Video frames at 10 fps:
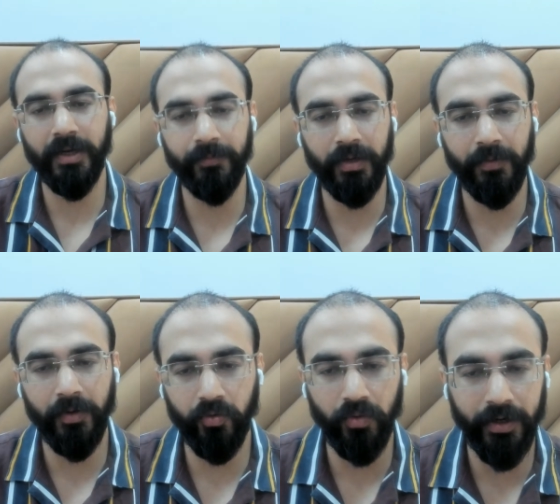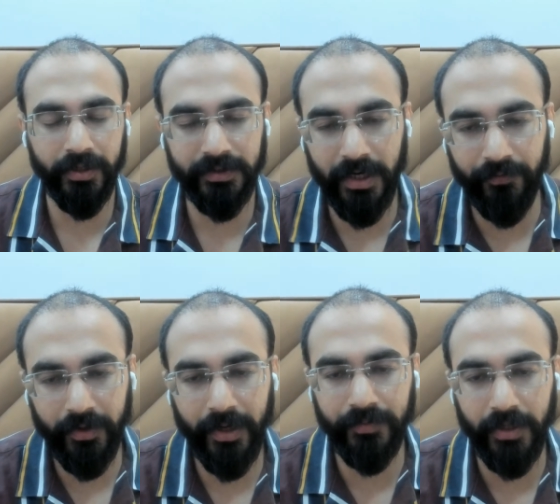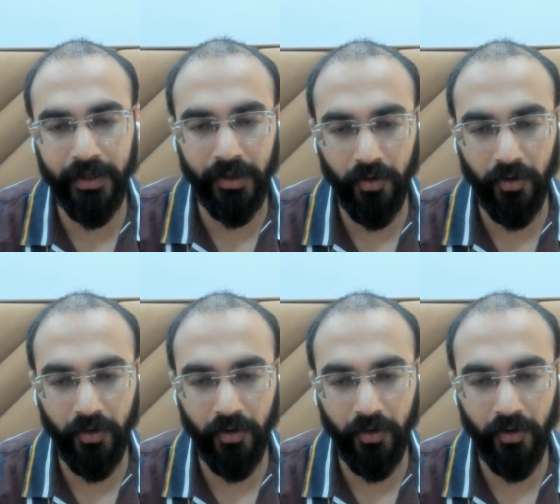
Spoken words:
be able to understand what I'm saying now.